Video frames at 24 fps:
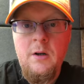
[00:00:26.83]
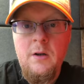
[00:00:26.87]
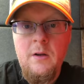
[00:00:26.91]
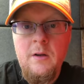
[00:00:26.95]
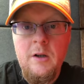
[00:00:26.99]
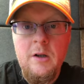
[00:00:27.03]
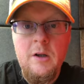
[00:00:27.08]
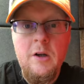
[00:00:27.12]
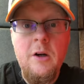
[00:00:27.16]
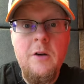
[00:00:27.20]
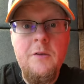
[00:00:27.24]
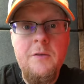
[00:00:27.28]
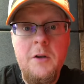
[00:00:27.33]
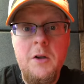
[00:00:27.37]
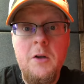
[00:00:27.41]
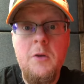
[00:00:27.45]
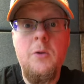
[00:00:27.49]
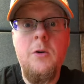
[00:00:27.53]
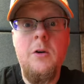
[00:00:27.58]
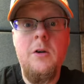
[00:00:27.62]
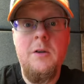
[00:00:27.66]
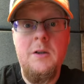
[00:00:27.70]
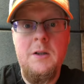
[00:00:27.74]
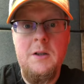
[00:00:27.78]
the coffee
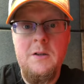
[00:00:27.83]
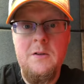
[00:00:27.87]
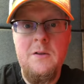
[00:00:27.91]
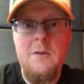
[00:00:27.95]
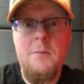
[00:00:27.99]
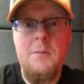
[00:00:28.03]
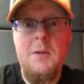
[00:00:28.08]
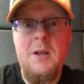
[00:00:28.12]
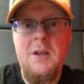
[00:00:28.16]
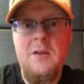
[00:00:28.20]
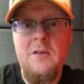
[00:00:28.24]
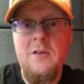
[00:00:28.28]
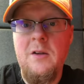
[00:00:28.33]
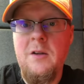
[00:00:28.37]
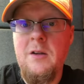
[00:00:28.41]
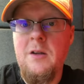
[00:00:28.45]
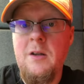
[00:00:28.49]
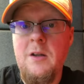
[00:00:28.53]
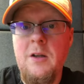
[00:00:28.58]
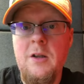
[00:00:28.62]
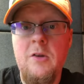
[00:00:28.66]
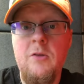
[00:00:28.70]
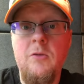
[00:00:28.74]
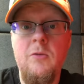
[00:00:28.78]
quality is
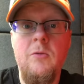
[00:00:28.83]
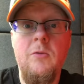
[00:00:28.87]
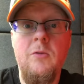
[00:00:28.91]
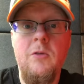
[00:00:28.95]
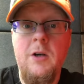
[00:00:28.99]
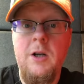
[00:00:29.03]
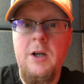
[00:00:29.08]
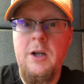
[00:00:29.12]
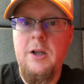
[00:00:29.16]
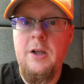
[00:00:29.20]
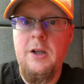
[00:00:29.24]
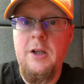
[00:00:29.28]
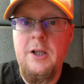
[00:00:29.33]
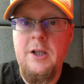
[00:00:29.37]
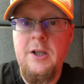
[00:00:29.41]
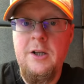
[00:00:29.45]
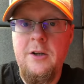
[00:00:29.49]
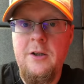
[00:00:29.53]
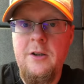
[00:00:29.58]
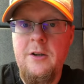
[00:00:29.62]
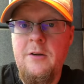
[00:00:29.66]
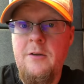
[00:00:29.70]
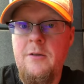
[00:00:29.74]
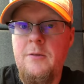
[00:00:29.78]
amazing. It's really
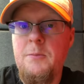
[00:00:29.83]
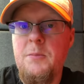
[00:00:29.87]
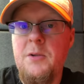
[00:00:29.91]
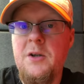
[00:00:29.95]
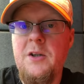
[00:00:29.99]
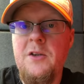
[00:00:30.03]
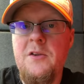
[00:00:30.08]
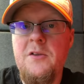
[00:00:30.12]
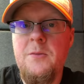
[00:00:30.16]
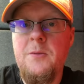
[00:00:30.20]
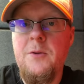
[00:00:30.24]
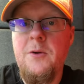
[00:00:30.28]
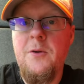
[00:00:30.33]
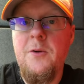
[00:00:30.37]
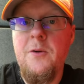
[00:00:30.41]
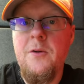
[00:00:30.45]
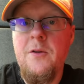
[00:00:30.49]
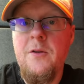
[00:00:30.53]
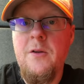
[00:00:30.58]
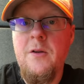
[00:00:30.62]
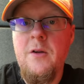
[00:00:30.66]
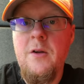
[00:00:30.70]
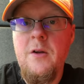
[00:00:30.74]
good, pretty smooth.